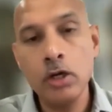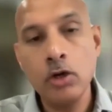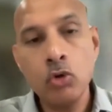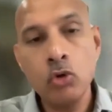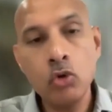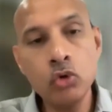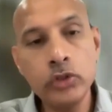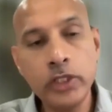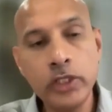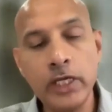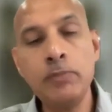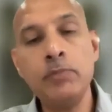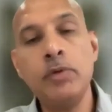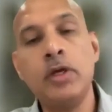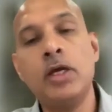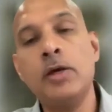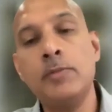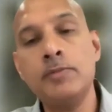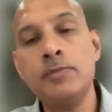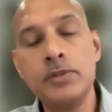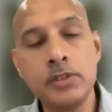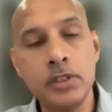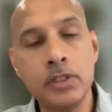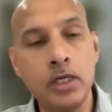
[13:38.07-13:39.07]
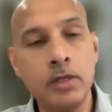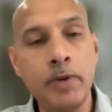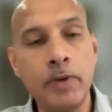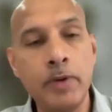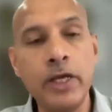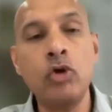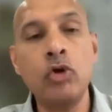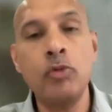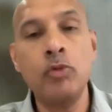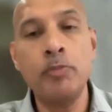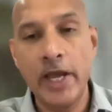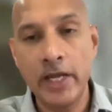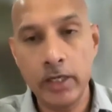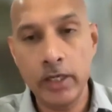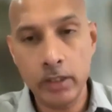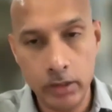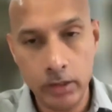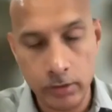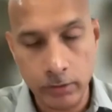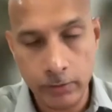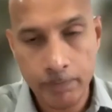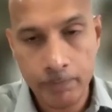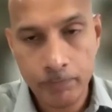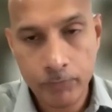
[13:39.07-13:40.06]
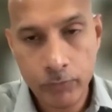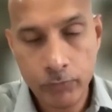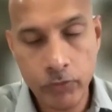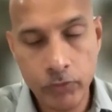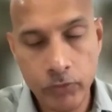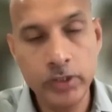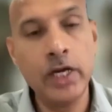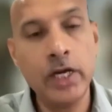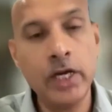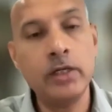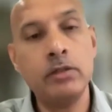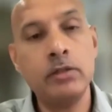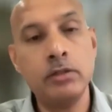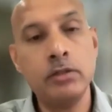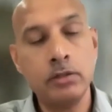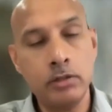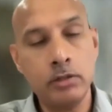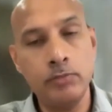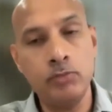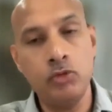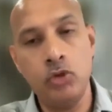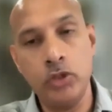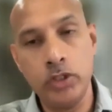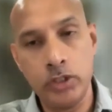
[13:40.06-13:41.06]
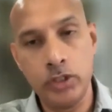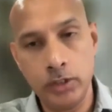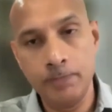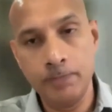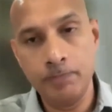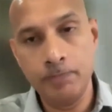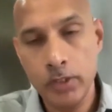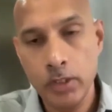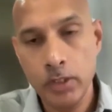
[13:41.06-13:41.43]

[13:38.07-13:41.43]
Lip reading: who then becomes a micro banker for that community.